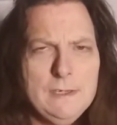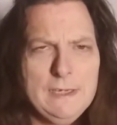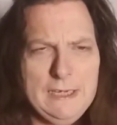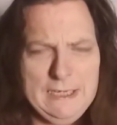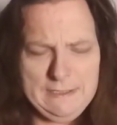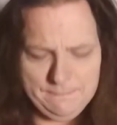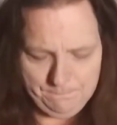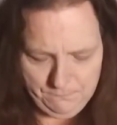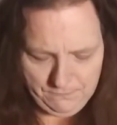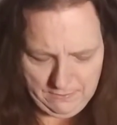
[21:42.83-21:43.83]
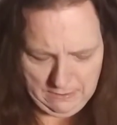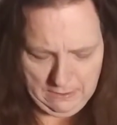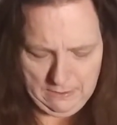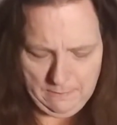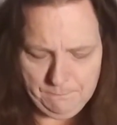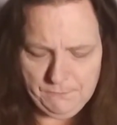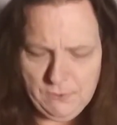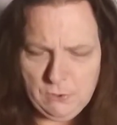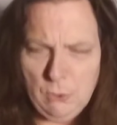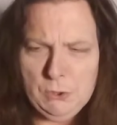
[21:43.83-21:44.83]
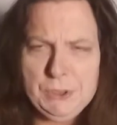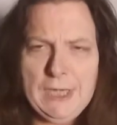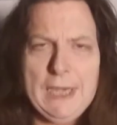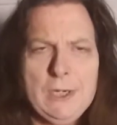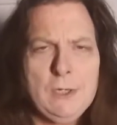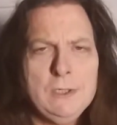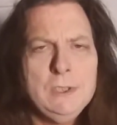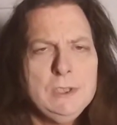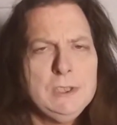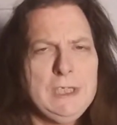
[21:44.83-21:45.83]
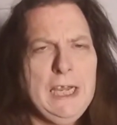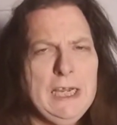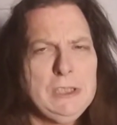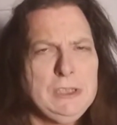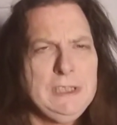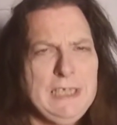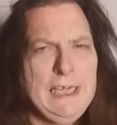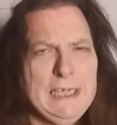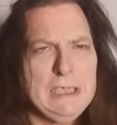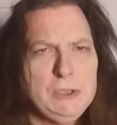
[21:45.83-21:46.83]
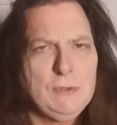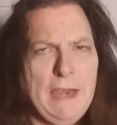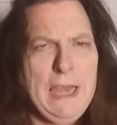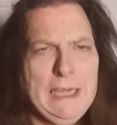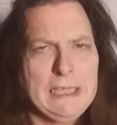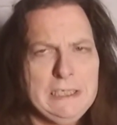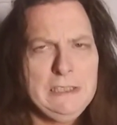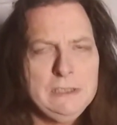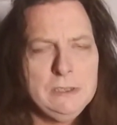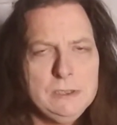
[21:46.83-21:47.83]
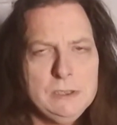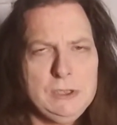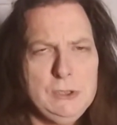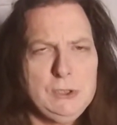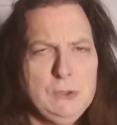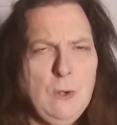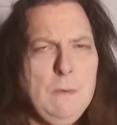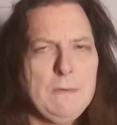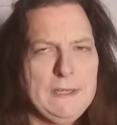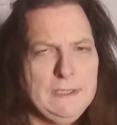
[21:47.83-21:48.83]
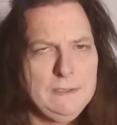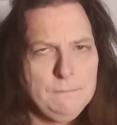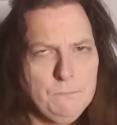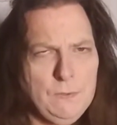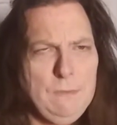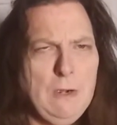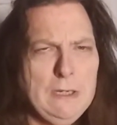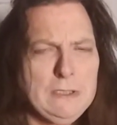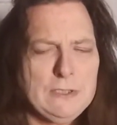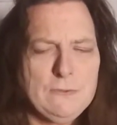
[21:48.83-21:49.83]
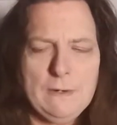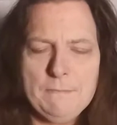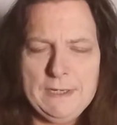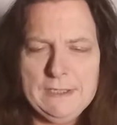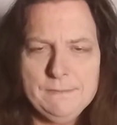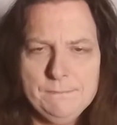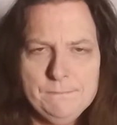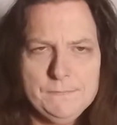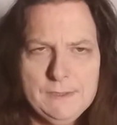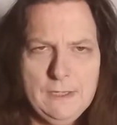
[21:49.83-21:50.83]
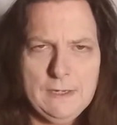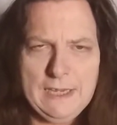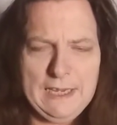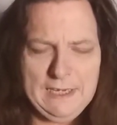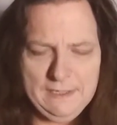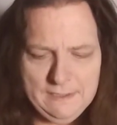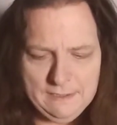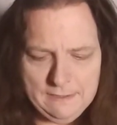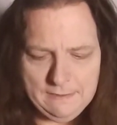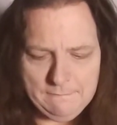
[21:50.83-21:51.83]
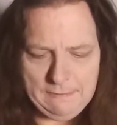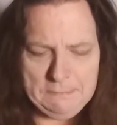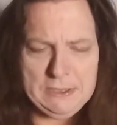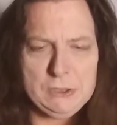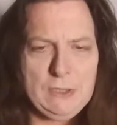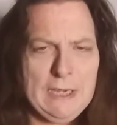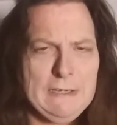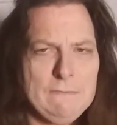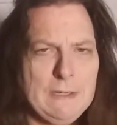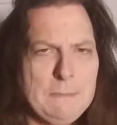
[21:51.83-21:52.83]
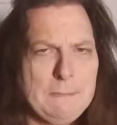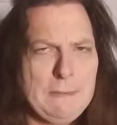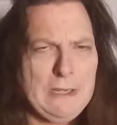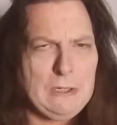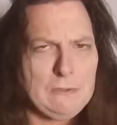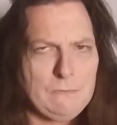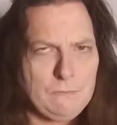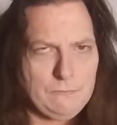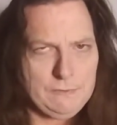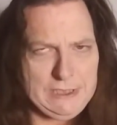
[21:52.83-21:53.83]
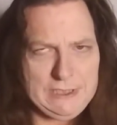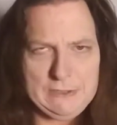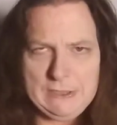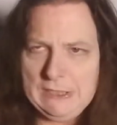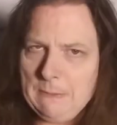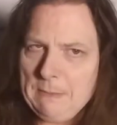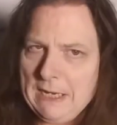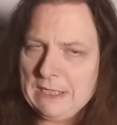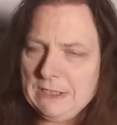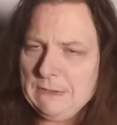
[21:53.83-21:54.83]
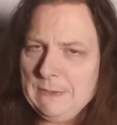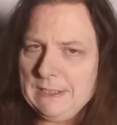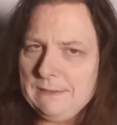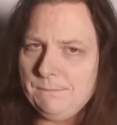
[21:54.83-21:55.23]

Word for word: in um, Goldshire to actually take a dragon to Stormwind. We walked to Stormwind, okay? Maybe the dragon would have been better. He still can go back and do it.